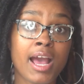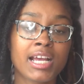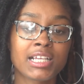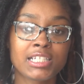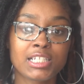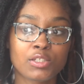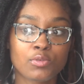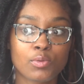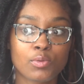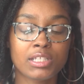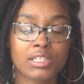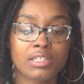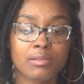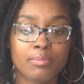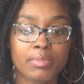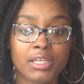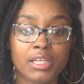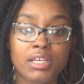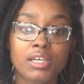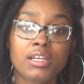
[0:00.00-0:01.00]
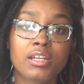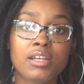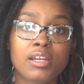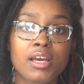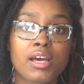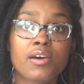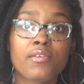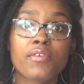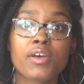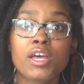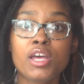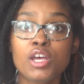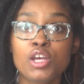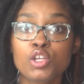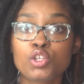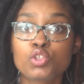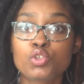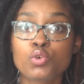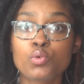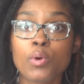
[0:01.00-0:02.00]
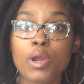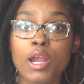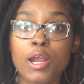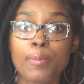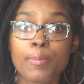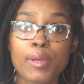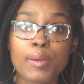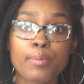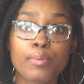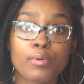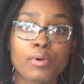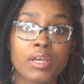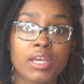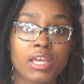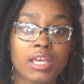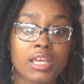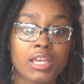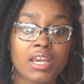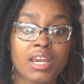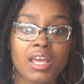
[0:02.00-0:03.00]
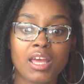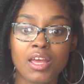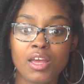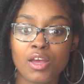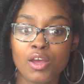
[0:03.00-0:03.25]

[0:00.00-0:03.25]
I just to be good enough to where people can